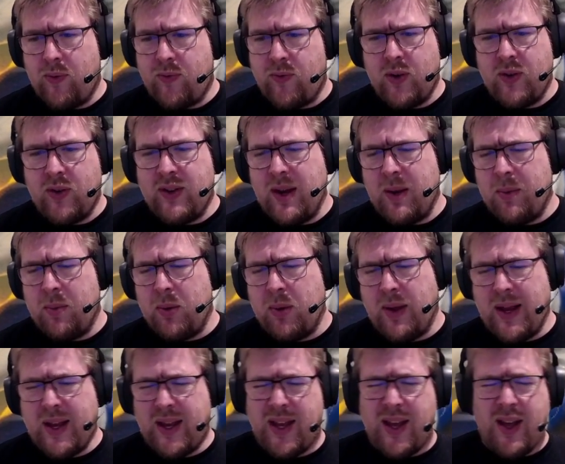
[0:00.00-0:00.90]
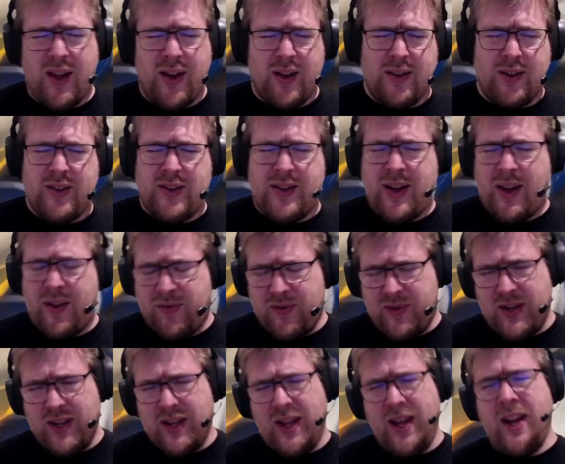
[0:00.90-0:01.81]
for example, like, oh, it's tough
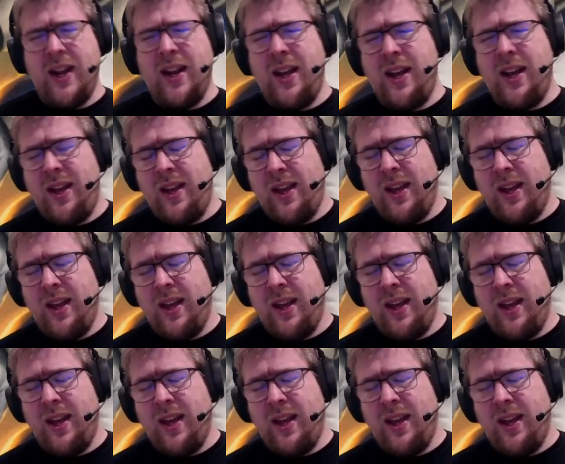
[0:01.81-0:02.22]
to hit it.